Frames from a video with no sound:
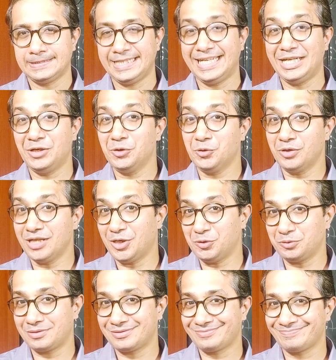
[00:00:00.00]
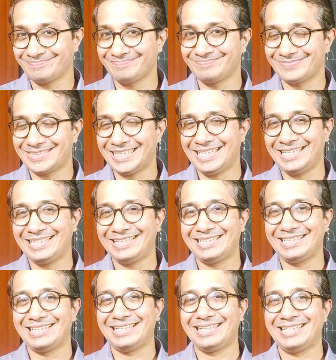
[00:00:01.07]
In no doubt. Okay.
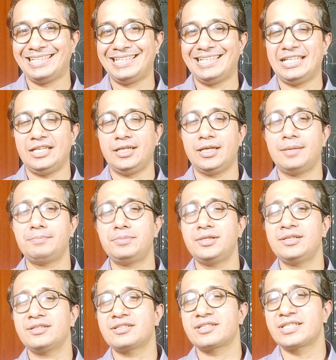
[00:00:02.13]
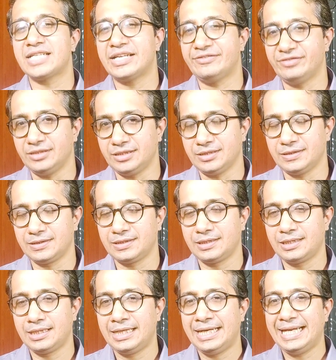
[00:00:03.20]
Number 7.
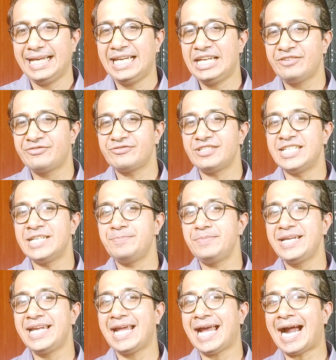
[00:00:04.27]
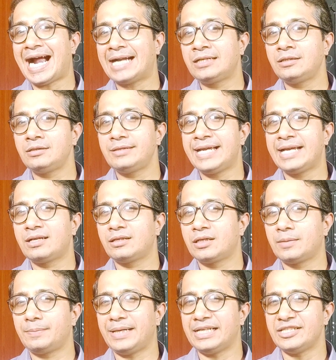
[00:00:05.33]
If Jimmy hadn't taken
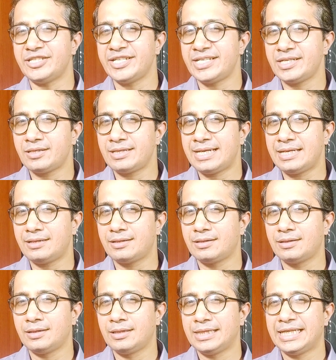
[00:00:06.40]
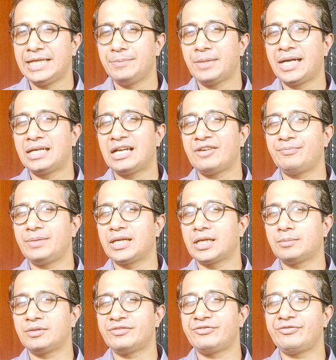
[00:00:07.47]
up engineering, he might have
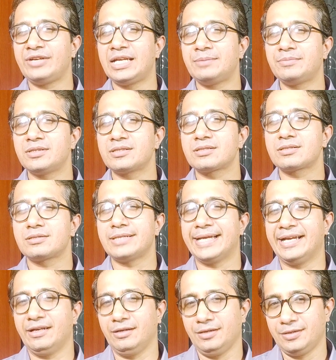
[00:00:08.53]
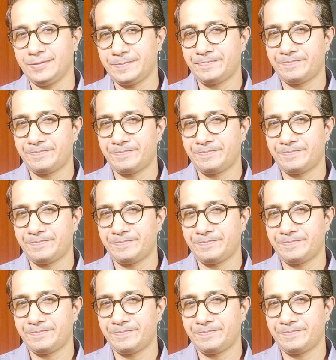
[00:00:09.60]
become a famous singer.